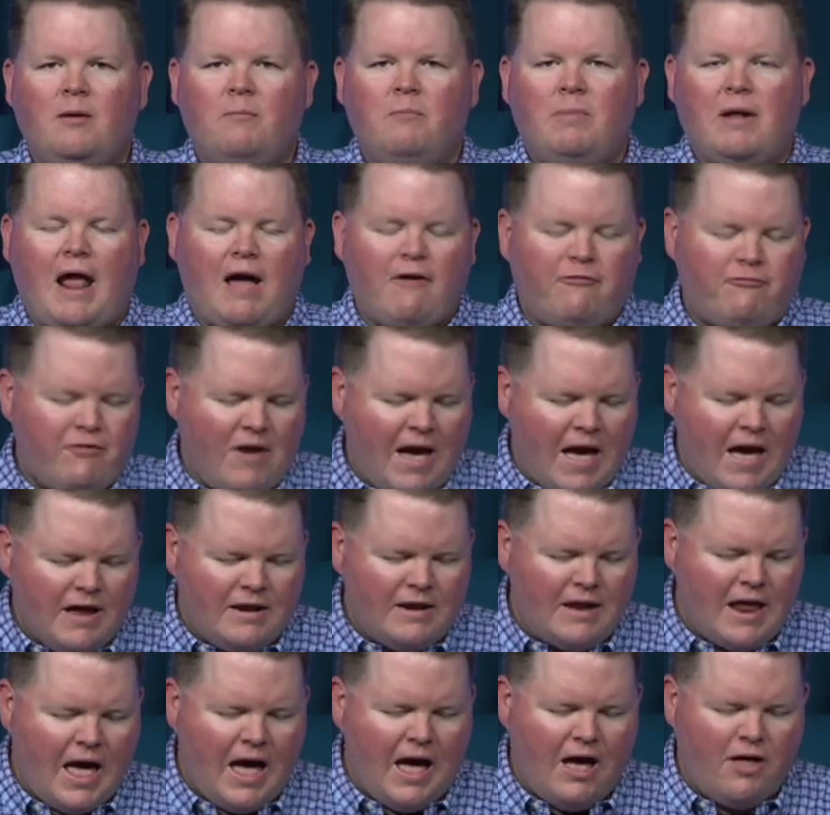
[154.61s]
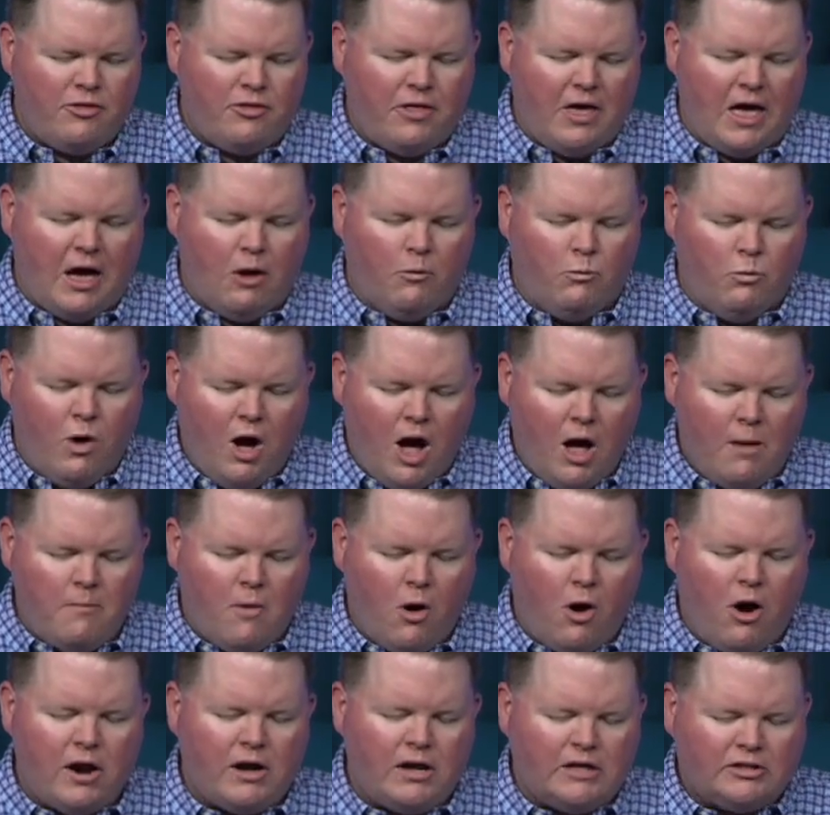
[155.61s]
But I found out that
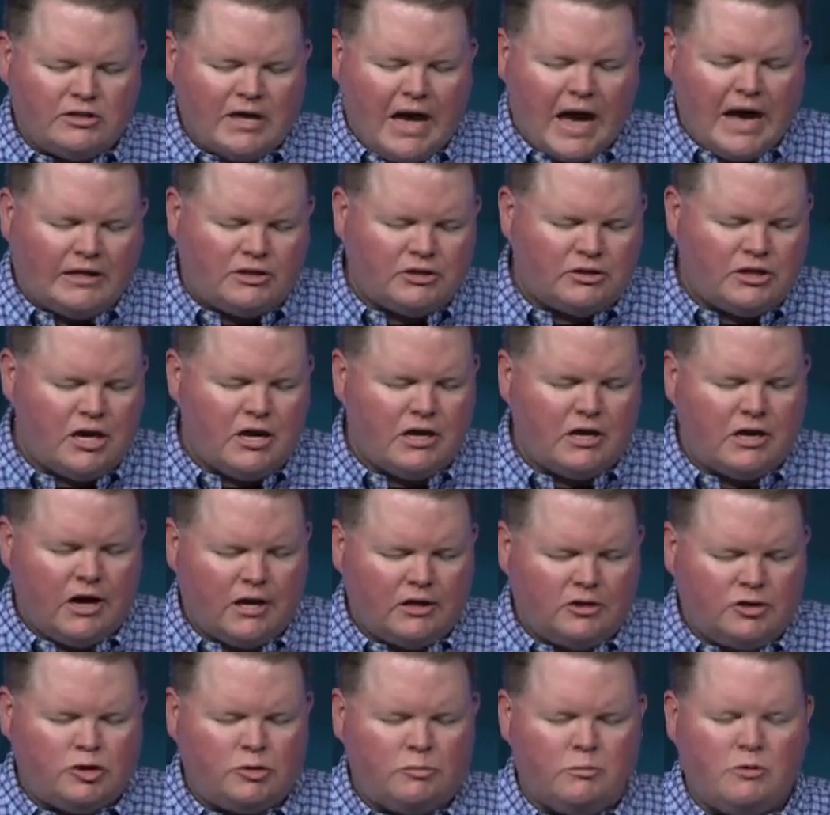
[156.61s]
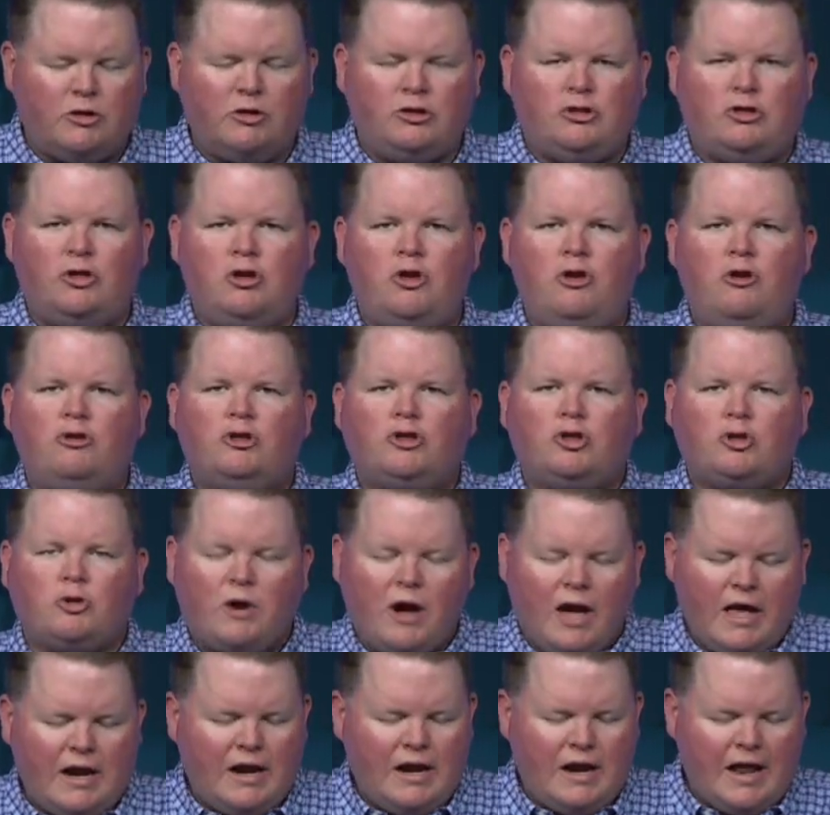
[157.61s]
Walmart is asking customers to use
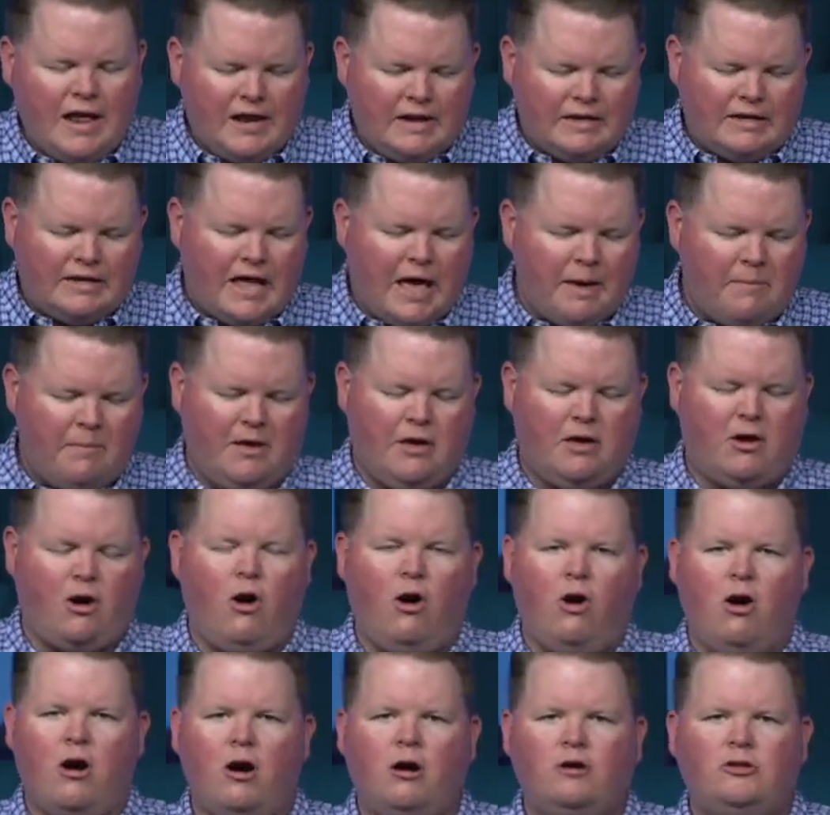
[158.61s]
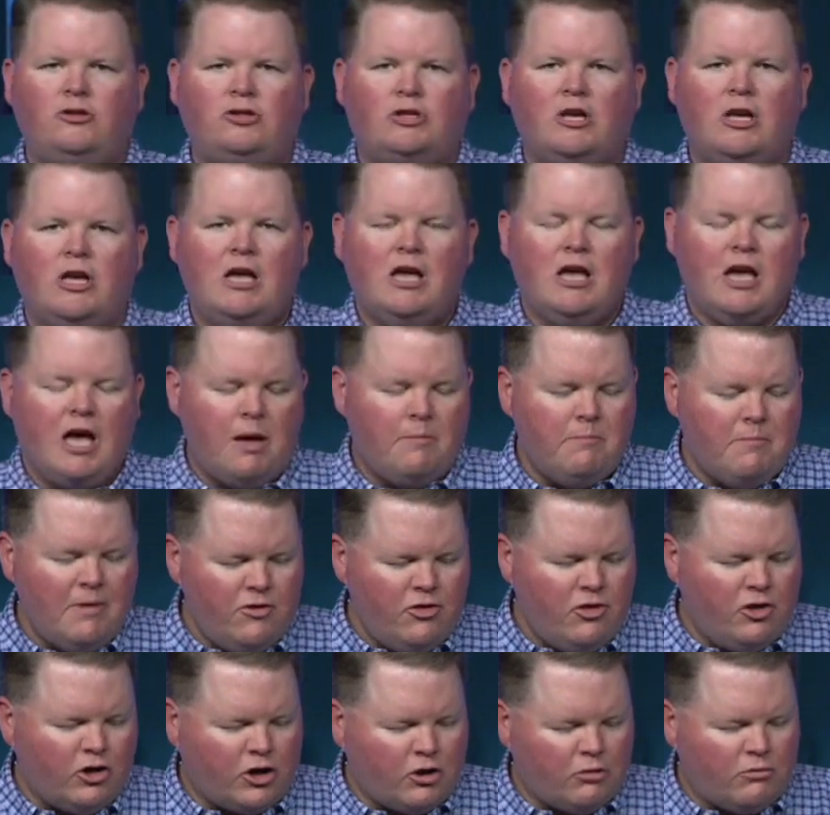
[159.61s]
credit and debit cards
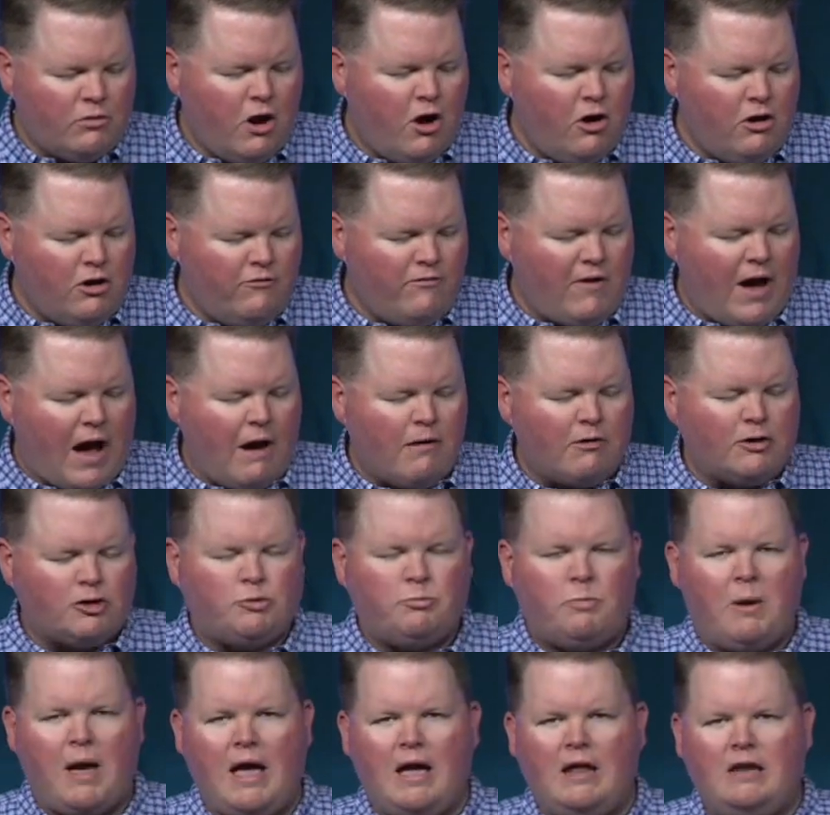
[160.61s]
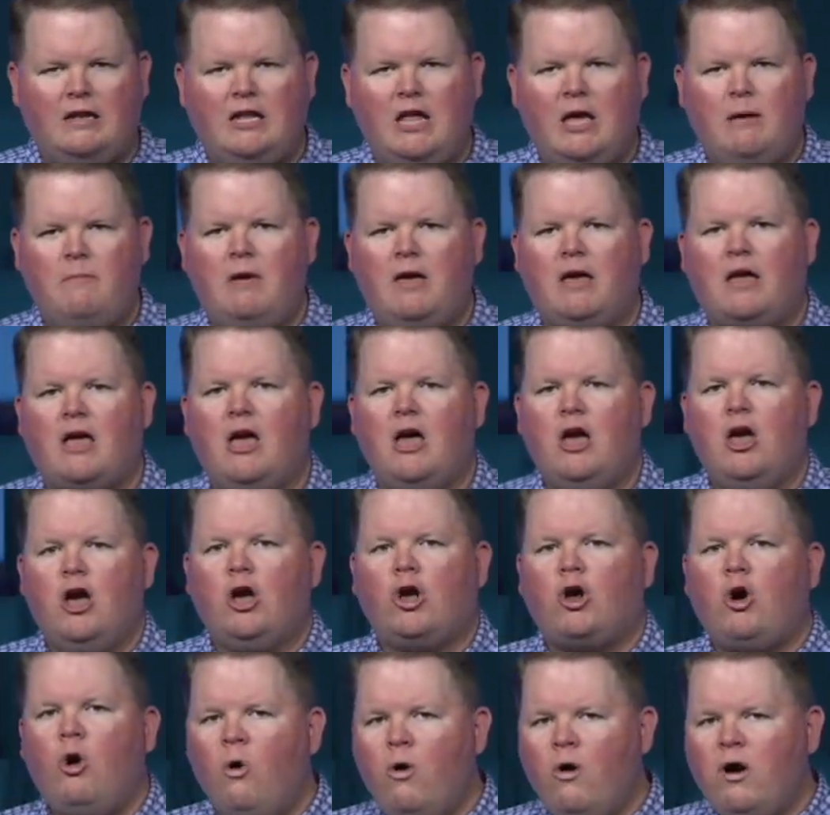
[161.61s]
amid the coronavirus pandemic
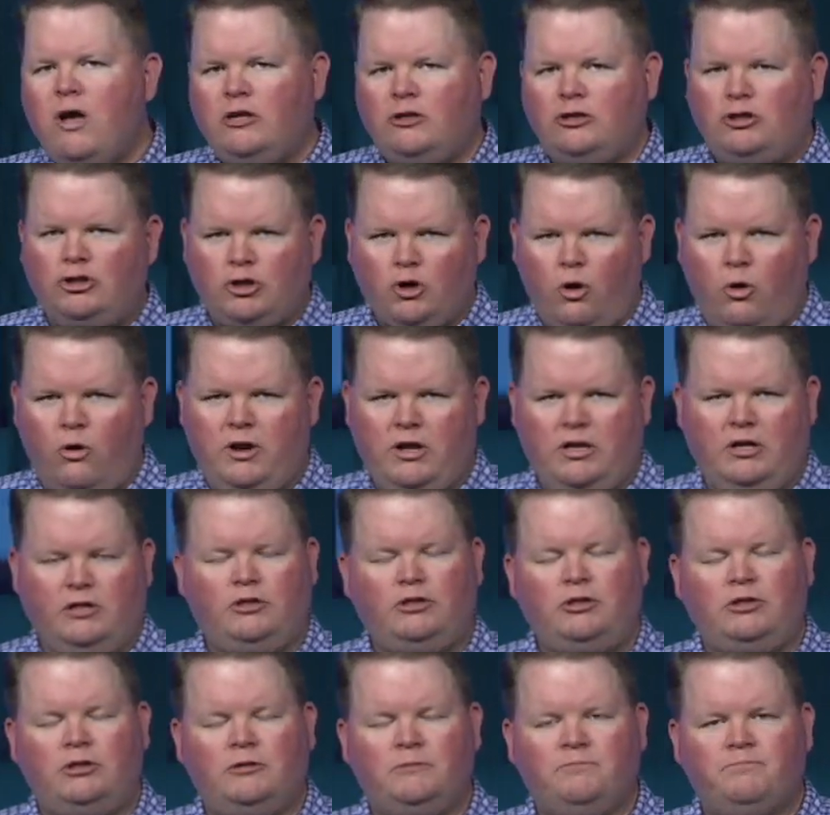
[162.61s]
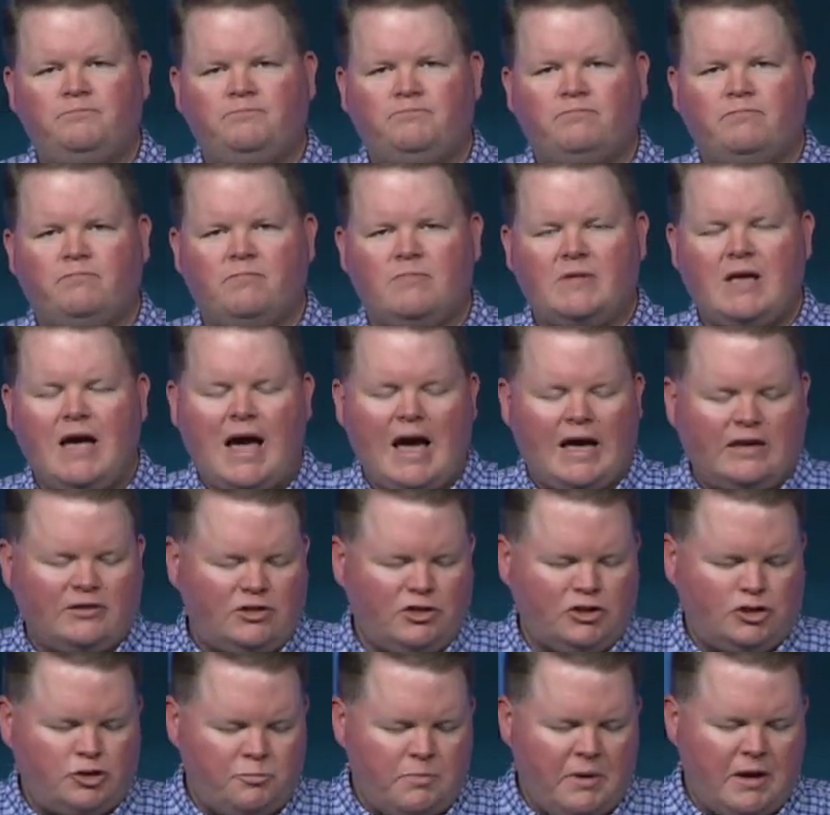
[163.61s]
coin shortage, as
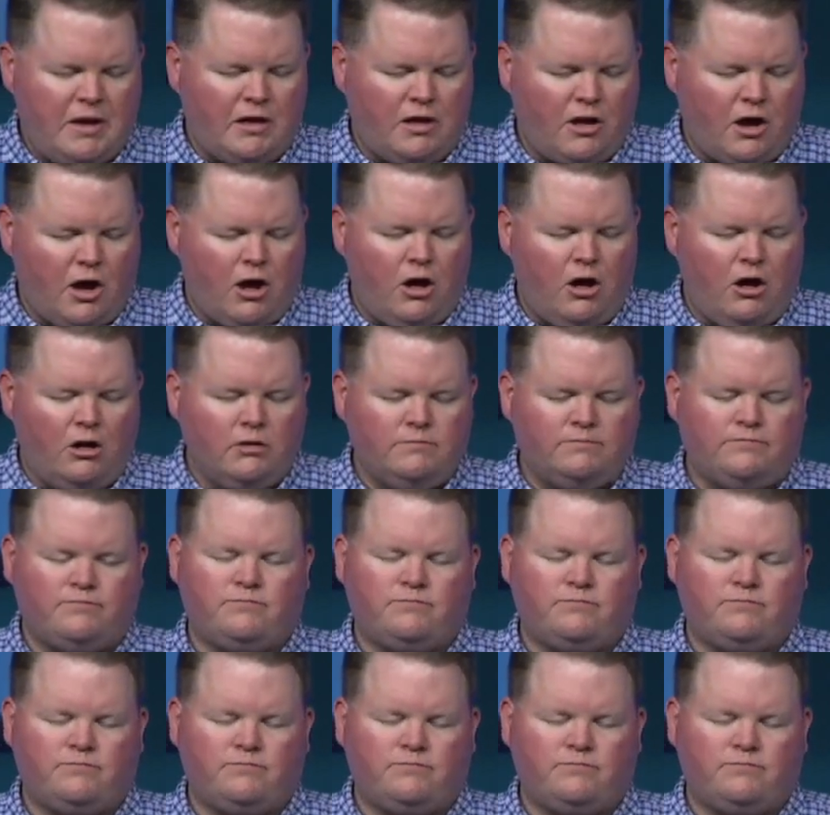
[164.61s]
it's been called.